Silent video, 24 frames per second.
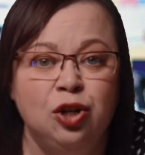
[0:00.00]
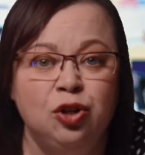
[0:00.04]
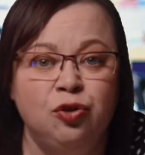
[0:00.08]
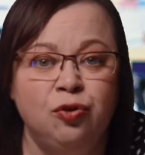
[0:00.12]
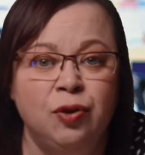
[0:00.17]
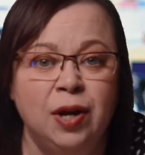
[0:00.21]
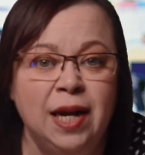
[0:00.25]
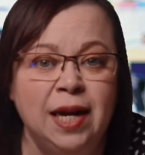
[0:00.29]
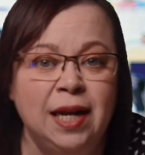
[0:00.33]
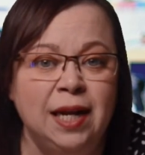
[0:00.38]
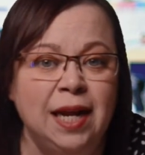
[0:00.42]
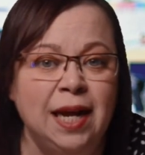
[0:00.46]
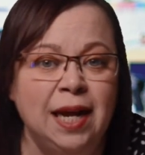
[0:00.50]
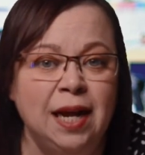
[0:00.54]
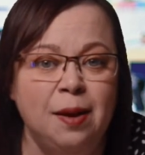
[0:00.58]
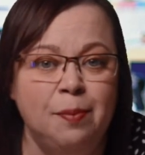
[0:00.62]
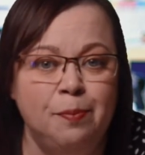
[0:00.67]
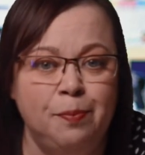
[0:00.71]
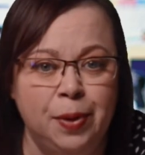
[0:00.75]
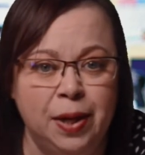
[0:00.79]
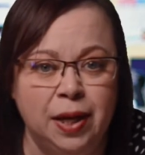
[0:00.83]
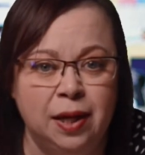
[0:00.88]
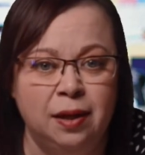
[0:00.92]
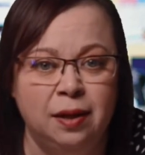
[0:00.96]
Treat it like
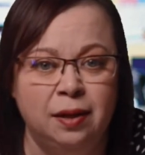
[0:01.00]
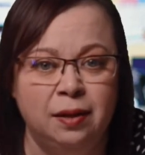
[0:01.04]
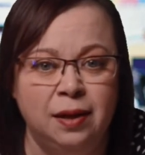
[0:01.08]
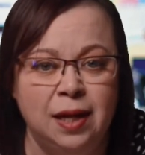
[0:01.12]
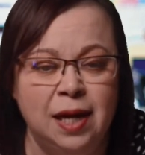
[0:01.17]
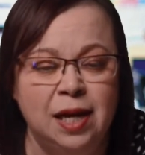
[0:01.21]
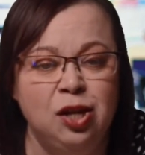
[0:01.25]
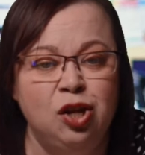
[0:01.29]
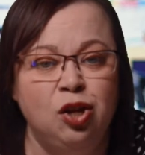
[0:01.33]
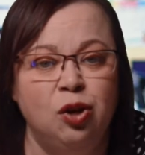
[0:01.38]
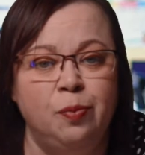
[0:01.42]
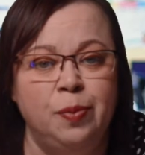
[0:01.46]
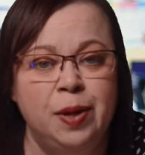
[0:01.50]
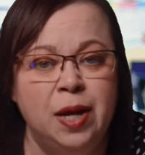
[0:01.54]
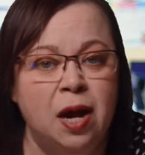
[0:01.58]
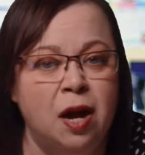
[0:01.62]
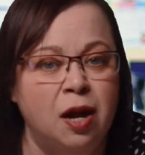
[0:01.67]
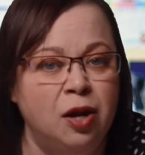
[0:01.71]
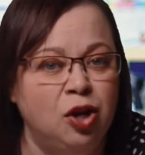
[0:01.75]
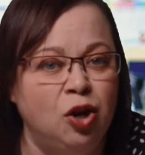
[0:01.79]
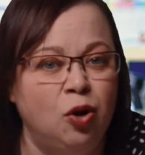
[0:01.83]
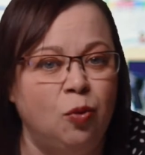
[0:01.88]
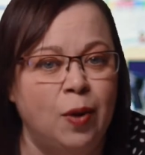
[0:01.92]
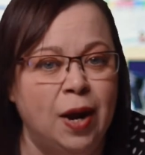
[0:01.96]
a bill and you'll be
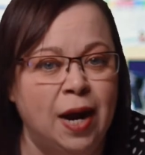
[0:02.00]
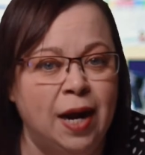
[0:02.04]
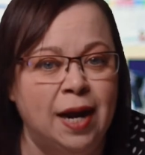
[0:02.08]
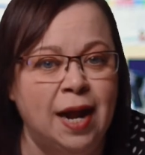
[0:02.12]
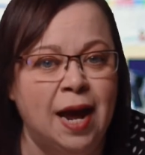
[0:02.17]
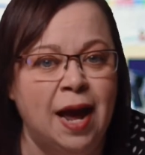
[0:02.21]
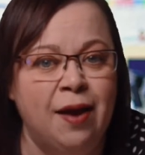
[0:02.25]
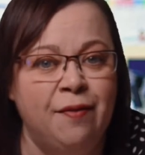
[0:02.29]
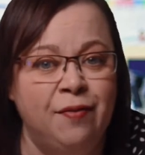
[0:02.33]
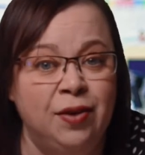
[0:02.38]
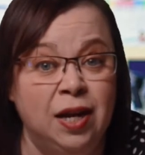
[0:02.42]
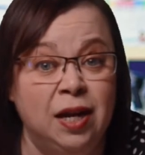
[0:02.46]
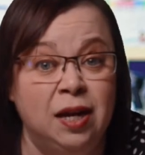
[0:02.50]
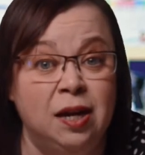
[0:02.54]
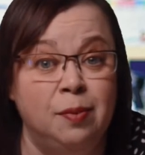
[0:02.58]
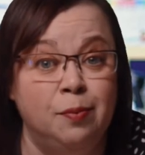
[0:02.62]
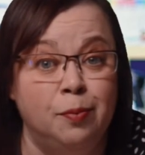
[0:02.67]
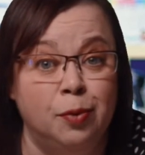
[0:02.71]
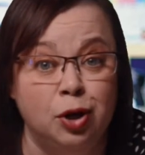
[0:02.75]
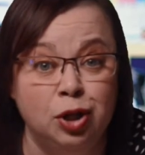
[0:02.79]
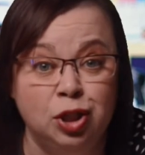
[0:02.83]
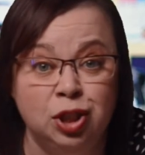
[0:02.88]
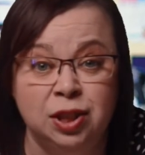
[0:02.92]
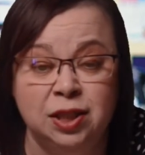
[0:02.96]
on your way to having an
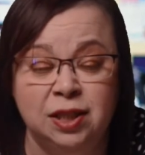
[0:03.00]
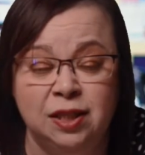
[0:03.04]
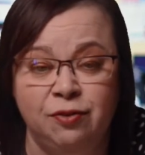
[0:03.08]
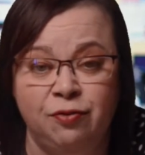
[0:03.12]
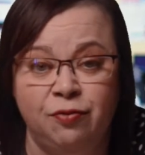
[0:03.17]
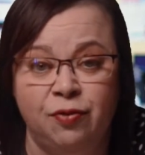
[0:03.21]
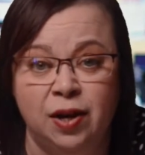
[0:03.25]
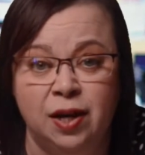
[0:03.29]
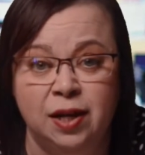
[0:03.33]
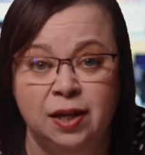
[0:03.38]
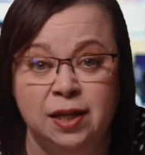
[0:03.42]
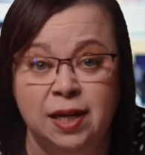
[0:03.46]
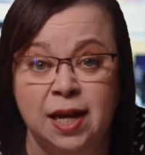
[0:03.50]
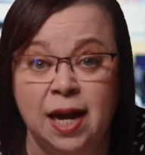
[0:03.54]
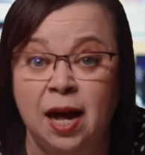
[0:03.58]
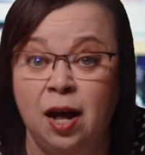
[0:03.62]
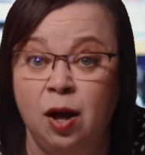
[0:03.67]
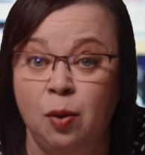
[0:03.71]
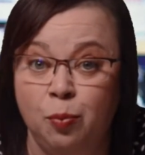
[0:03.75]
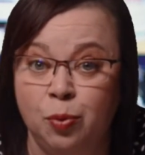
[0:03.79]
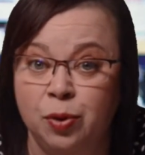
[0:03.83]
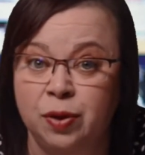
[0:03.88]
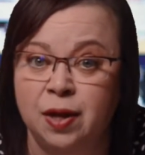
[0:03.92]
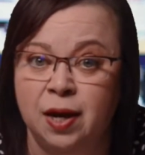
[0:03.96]
emergency fund to
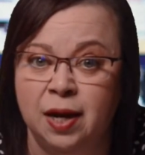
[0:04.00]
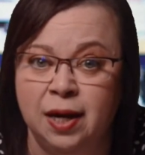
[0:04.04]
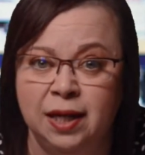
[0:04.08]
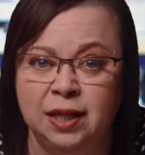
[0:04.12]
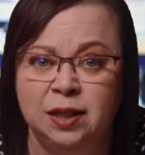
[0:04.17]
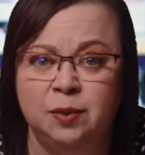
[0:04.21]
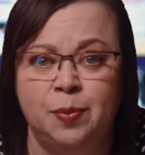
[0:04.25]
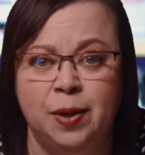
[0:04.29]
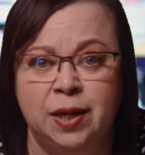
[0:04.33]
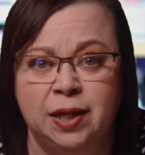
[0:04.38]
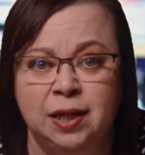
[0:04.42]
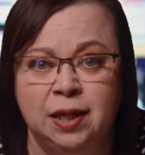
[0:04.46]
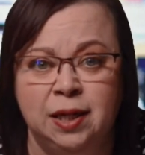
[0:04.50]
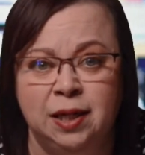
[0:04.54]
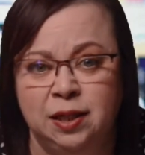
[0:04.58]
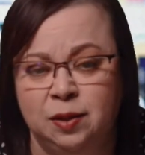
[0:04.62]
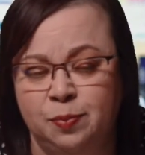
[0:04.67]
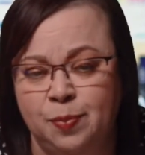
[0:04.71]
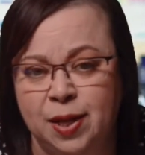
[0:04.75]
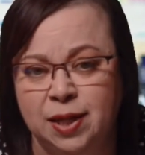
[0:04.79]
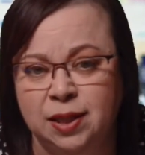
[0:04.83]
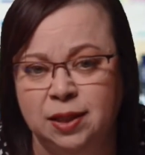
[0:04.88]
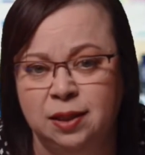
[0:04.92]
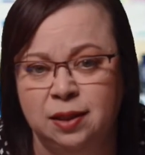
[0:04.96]
help with unexpected
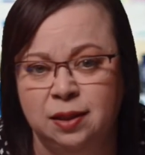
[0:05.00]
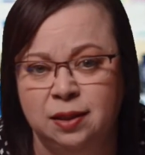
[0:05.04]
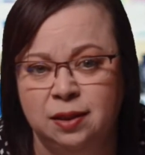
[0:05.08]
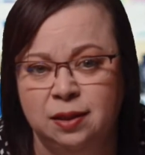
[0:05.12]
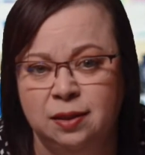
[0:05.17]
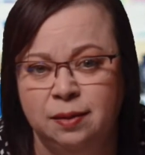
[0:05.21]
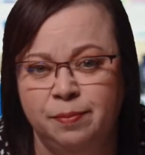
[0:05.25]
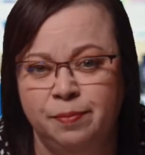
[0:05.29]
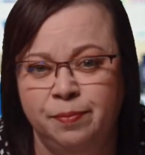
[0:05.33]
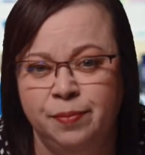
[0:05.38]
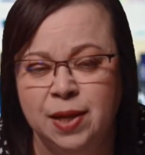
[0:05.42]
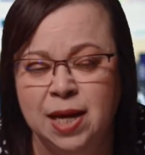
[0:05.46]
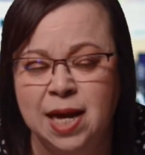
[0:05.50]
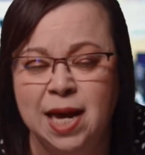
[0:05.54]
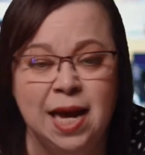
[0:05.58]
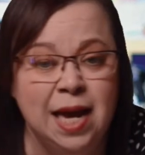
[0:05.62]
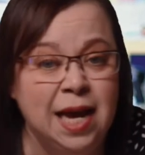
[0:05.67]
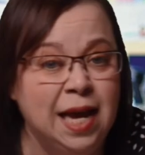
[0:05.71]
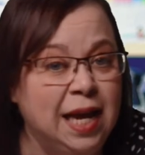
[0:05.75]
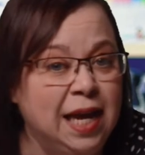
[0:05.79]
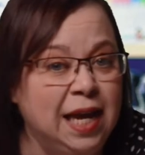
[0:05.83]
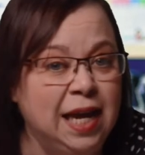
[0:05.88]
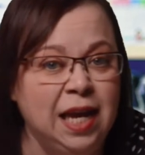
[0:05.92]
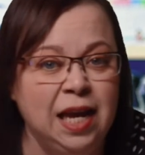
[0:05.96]
expenses.
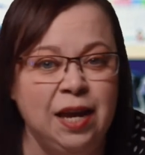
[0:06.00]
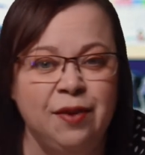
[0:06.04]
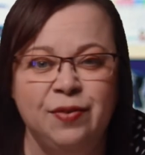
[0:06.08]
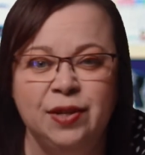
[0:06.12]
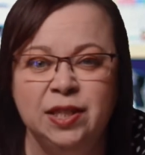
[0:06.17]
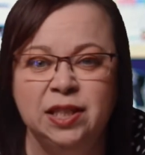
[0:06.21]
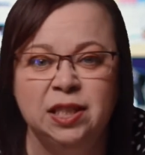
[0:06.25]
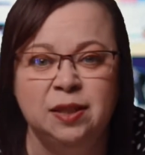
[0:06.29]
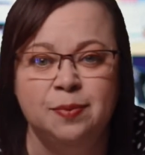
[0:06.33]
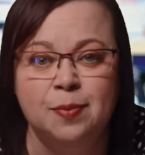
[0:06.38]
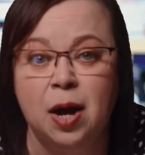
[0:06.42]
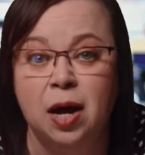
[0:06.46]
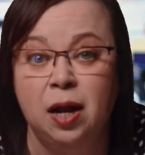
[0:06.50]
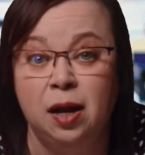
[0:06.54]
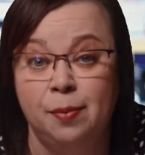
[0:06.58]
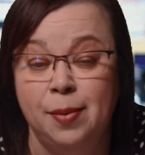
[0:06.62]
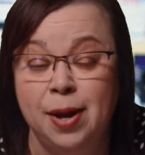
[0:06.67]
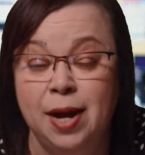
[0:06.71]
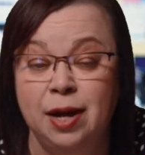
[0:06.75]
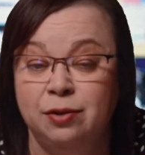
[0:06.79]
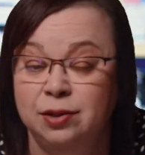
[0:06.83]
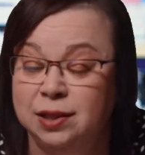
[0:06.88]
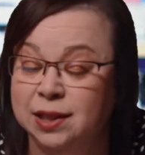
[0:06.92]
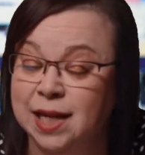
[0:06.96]
Even small
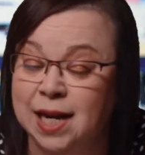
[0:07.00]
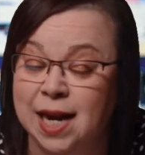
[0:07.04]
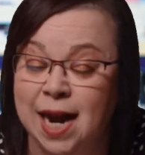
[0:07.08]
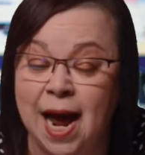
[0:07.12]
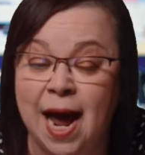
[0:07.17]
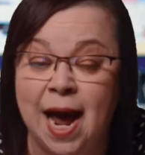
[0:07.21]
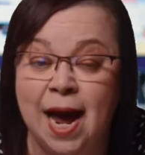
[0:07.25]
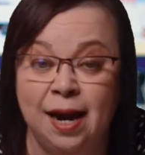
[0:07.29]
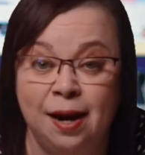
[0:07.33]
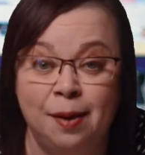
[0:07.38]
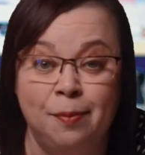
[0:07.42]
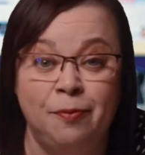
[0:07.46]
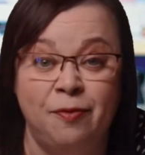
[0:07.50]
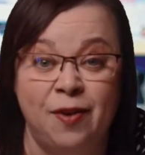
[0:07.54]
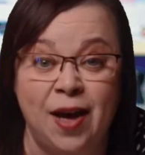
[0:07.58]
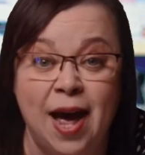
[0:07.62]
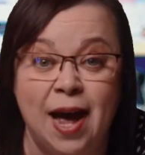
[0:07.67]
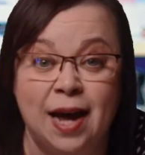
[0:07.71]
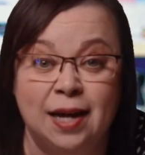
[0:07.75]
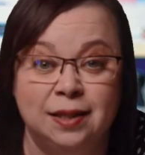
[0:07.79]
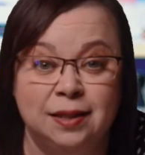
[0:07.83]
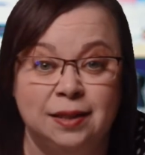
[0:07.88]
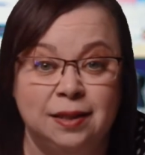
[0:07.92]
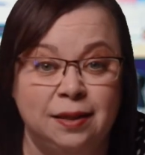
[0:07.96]
amounts can add up
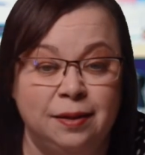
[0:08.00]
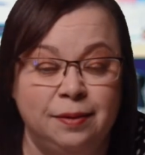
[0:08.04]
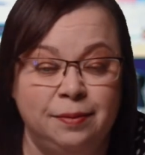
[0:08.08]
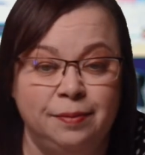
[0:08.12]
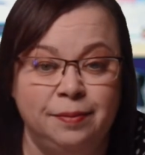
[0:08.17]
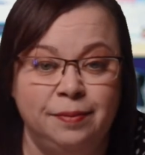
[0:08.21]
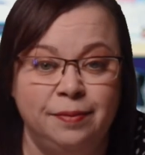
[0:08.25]
fast.